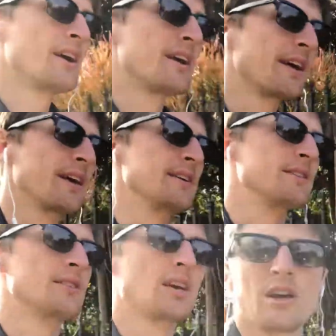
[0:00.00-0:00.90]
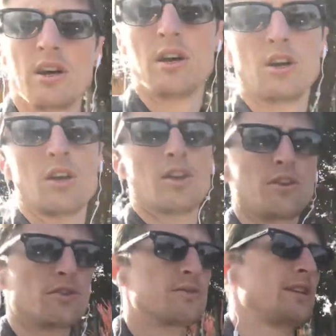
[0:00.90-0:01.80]
is
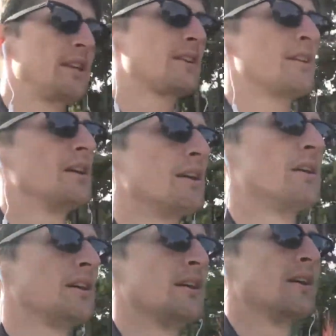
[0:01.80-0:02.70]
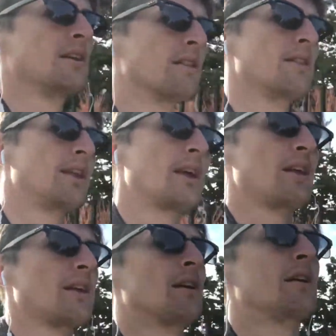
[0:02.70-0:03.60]
using
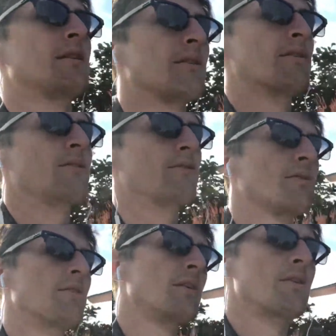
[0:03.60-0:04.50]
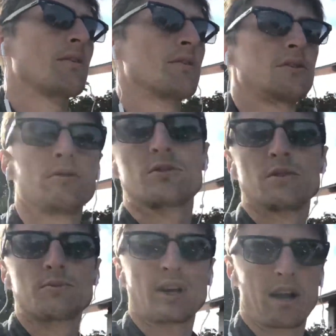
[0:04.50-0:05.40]
the YouTube
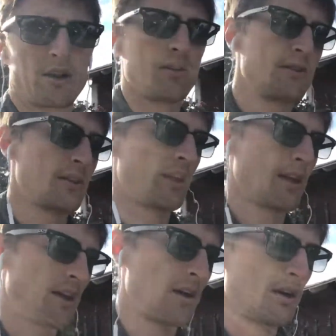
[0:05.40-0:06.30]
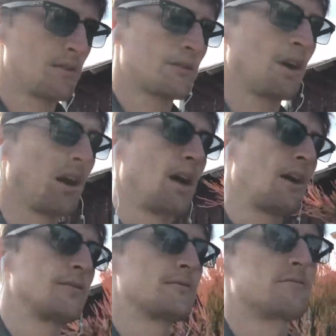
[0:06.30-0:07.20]
channel, the
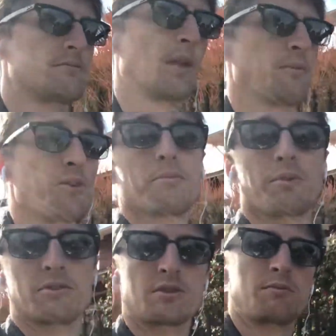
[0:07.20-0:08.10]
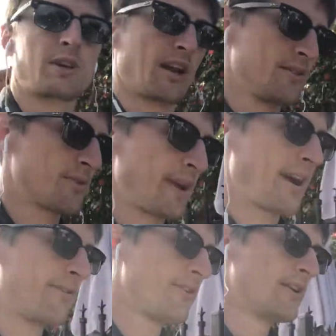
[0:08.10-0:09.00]
multiple YouTube channels we have,